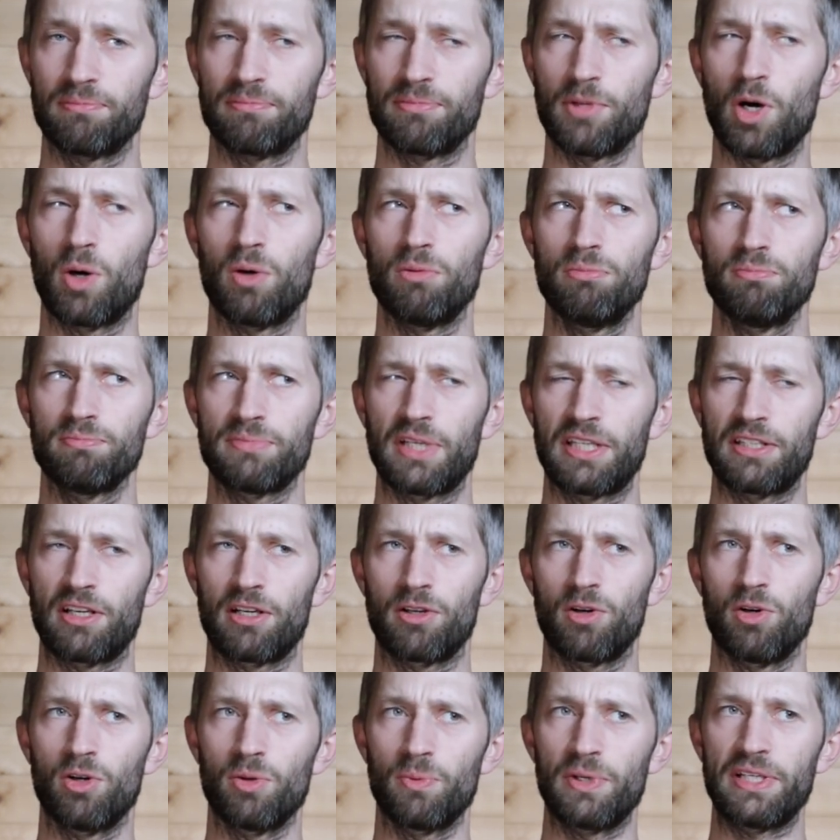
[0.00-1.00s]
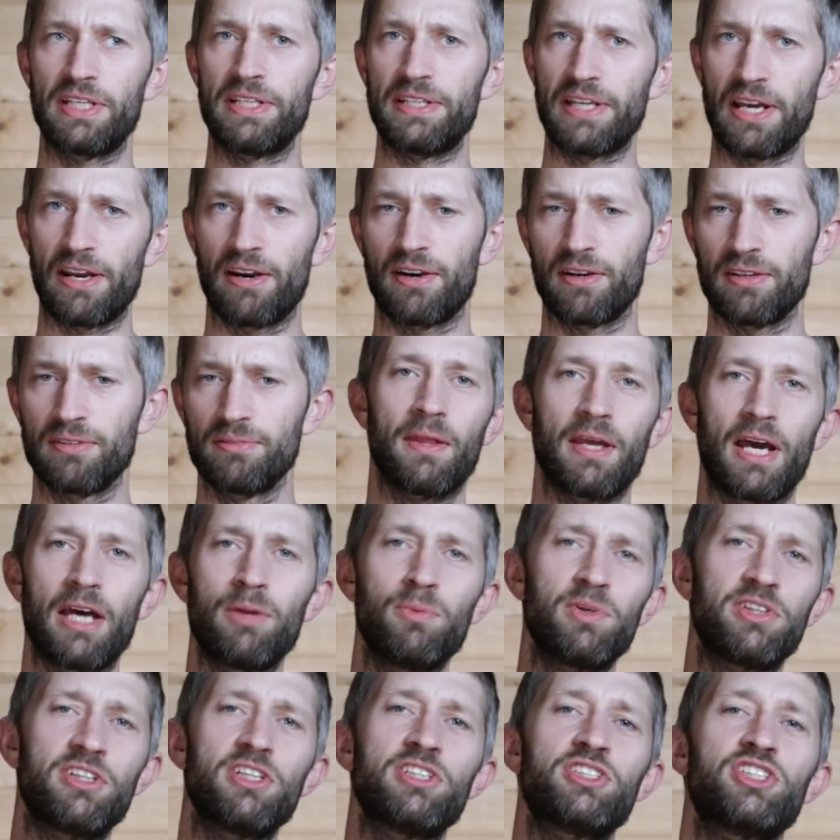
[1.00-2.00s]
No, that are already there.
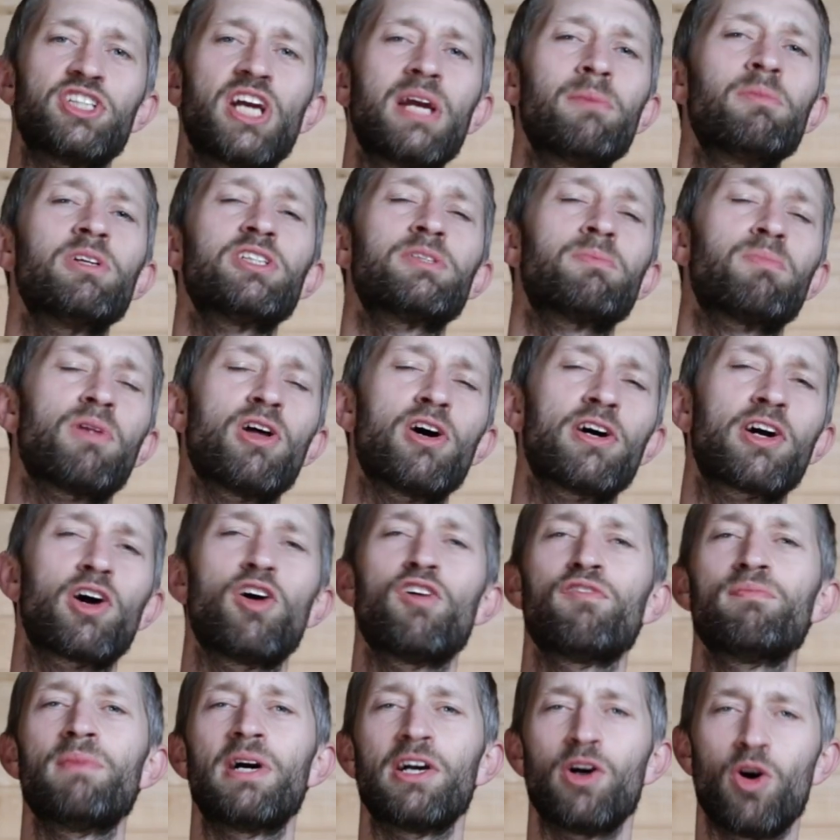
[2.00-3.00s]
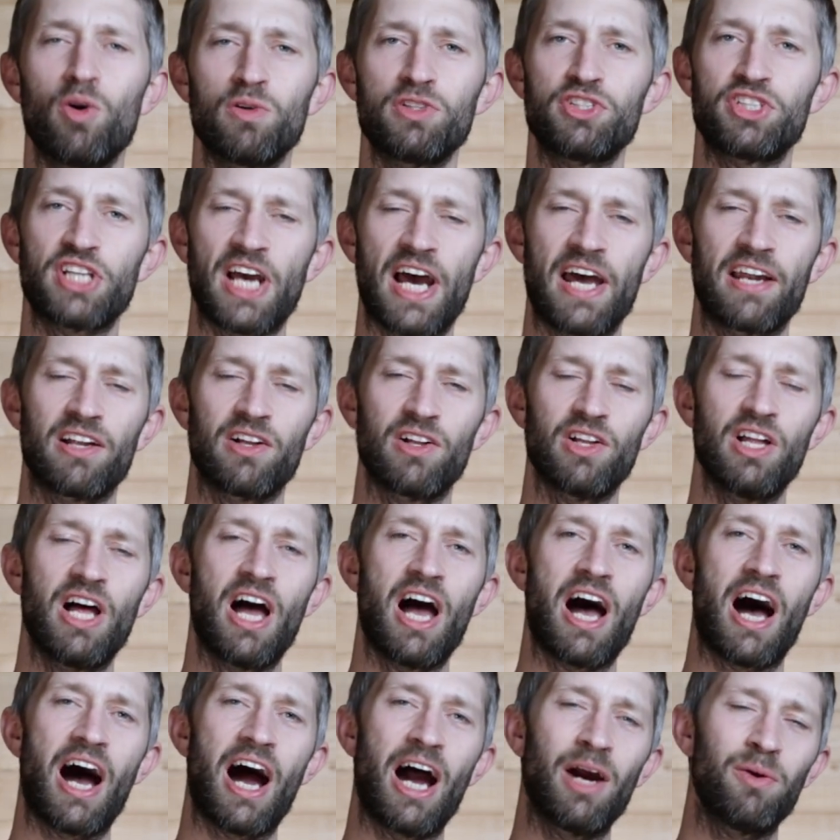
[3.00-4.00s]
And with this shameless plug of my own channel,
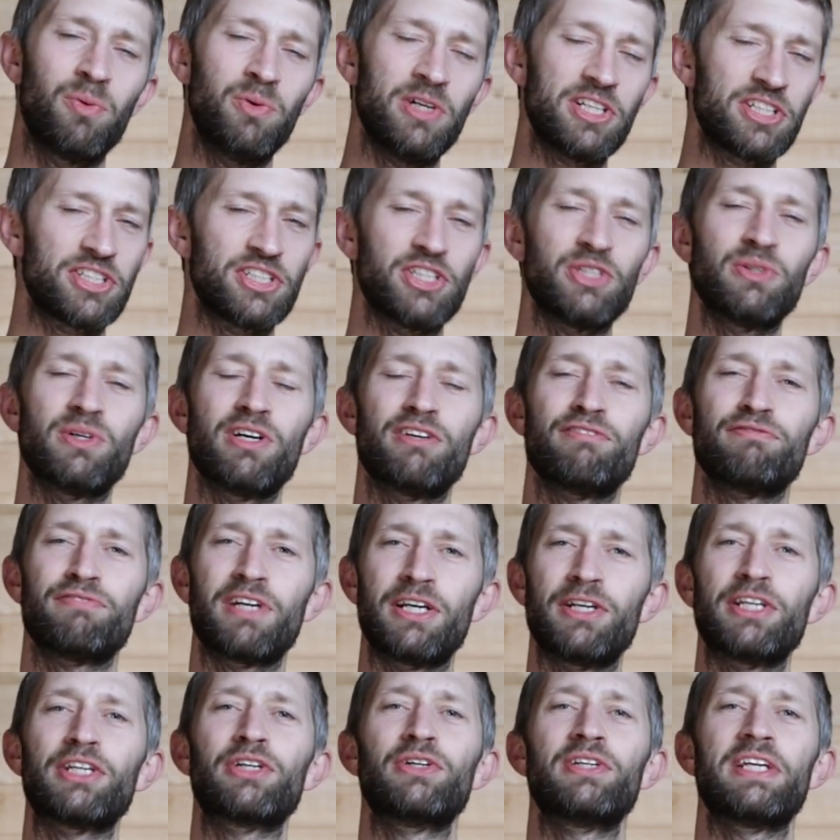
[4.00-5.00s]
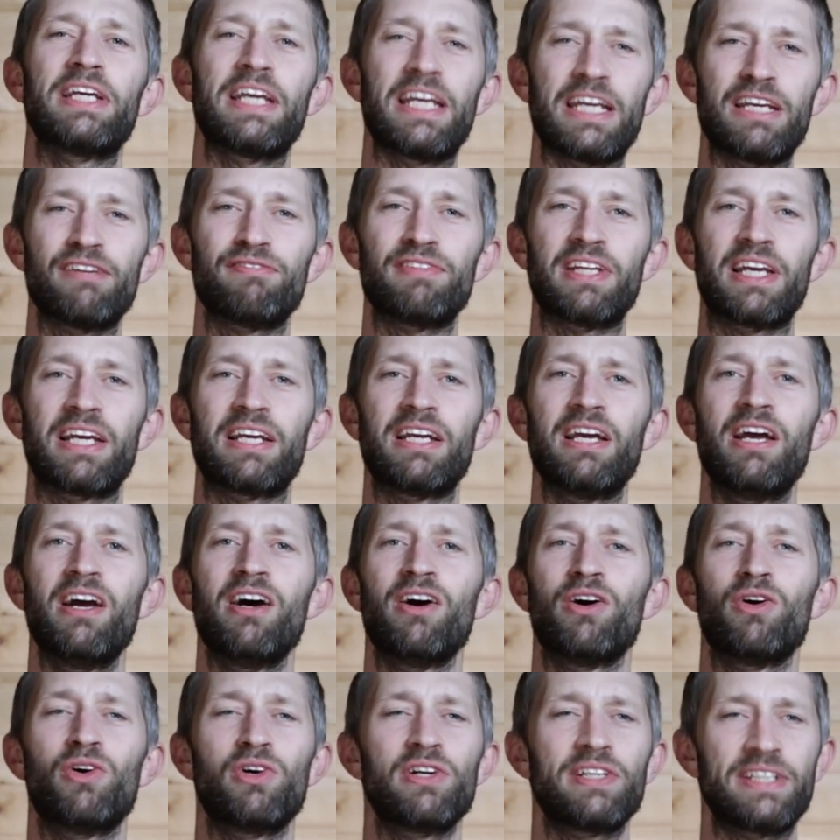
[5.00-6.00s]
I wish you a very good evening
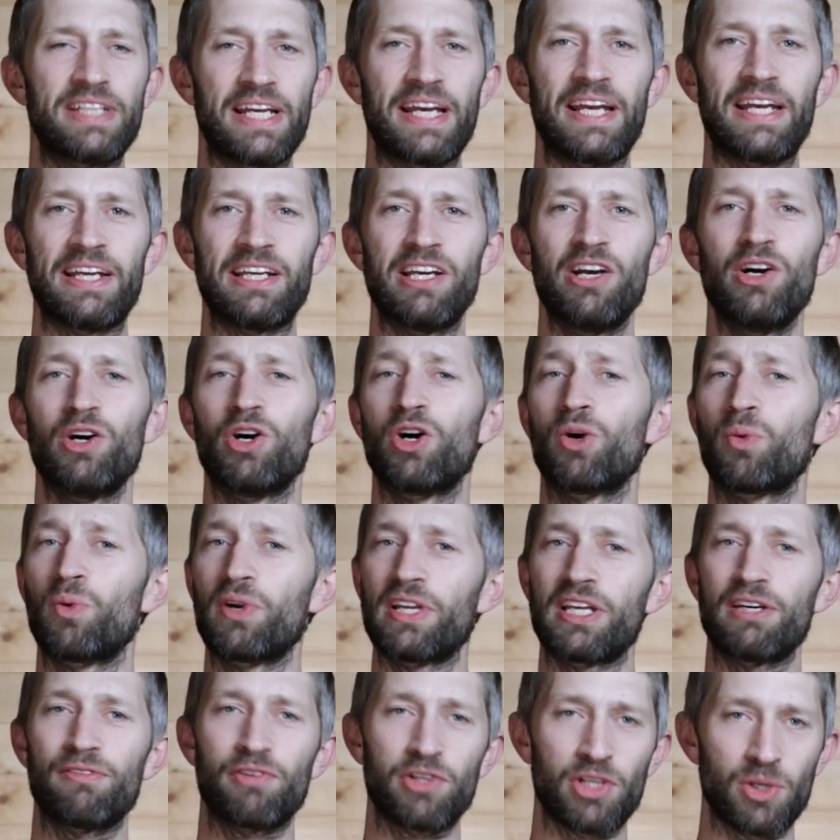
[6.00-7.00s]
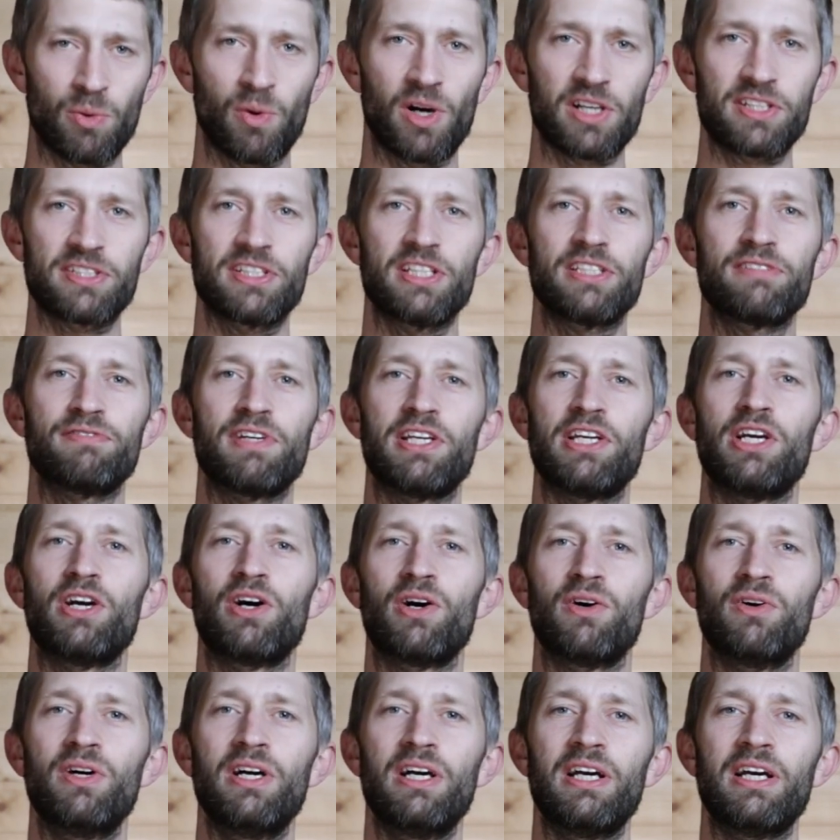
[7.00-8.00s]
or day or whenever you watch this
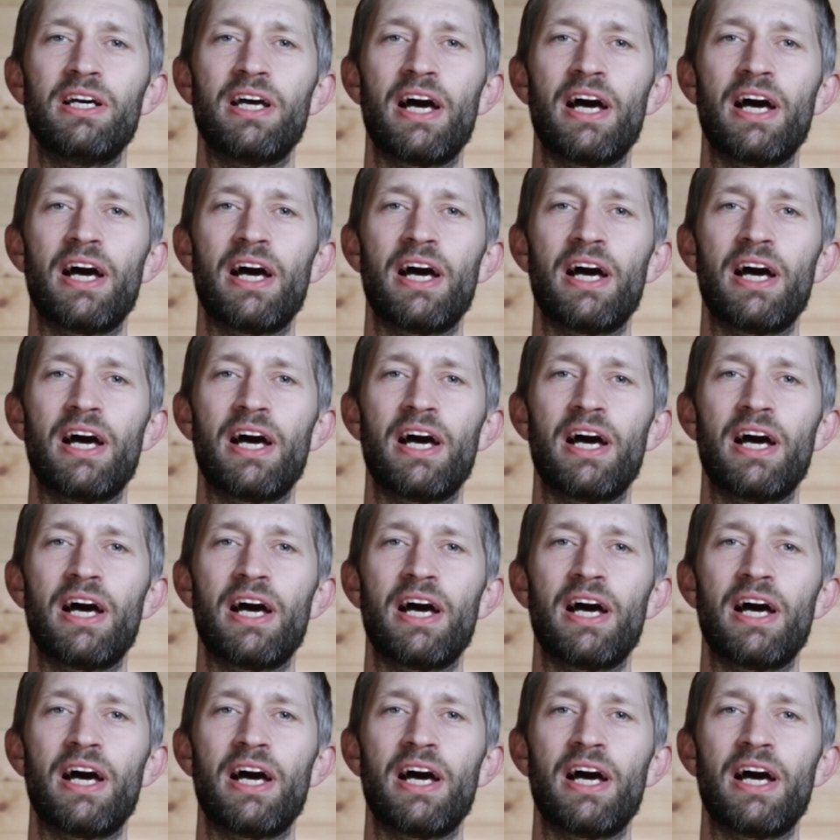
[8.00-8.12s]
video,